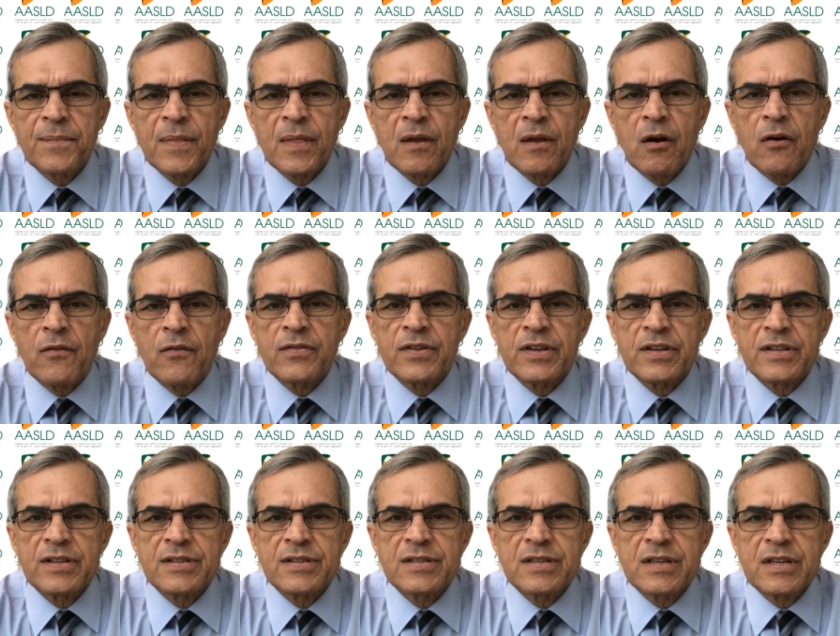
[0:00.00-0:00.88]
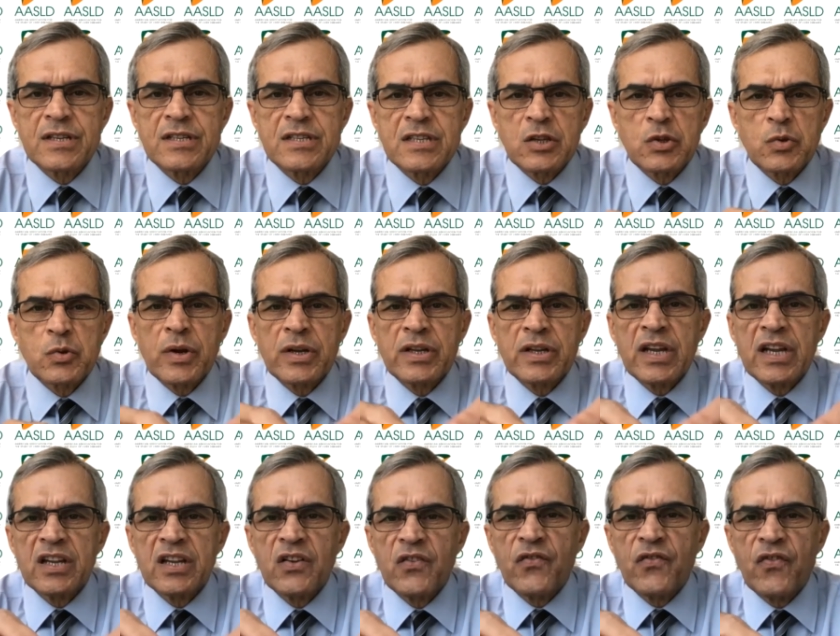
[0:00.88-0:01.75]
of the disease and to
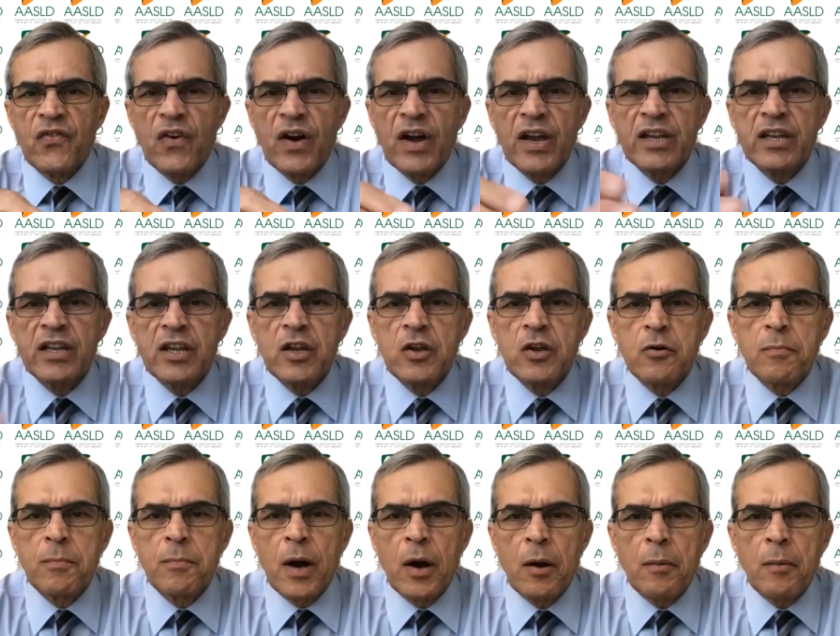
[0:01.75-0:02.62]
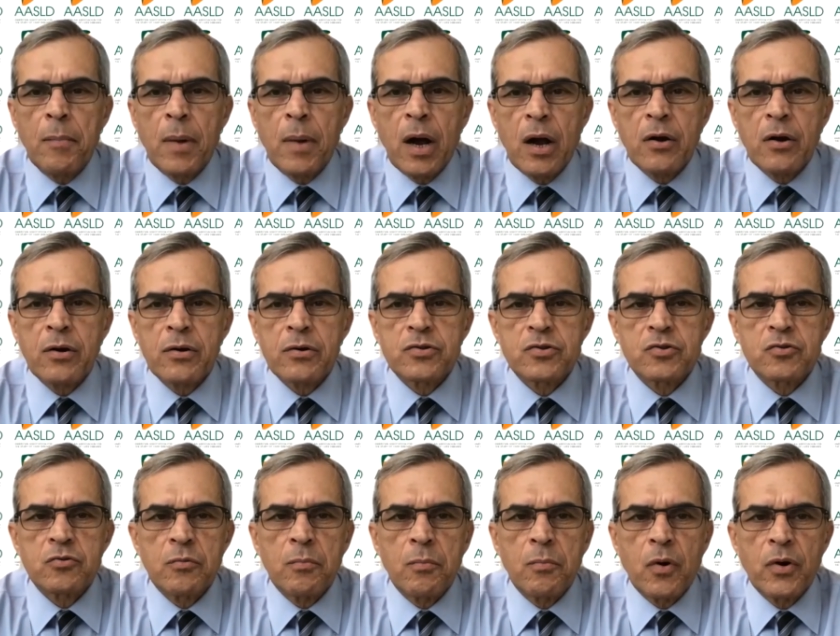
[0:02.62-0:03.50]
identify new biomarkers to
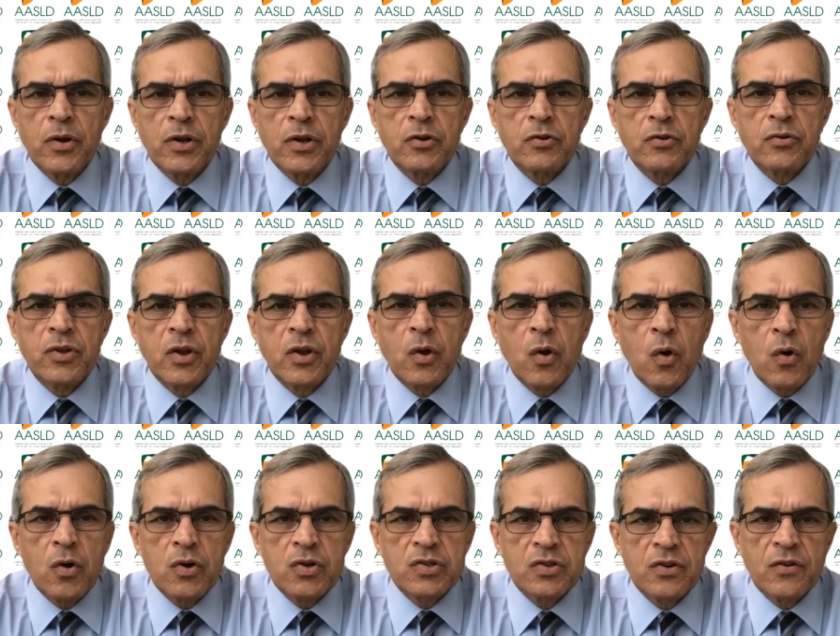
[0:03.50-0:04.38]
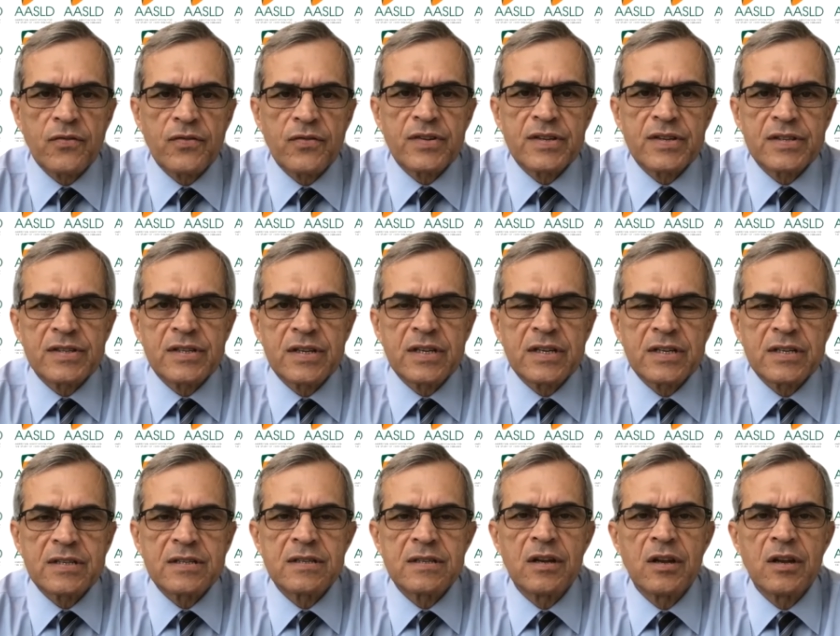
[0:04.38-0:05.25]
monitor the course of disease,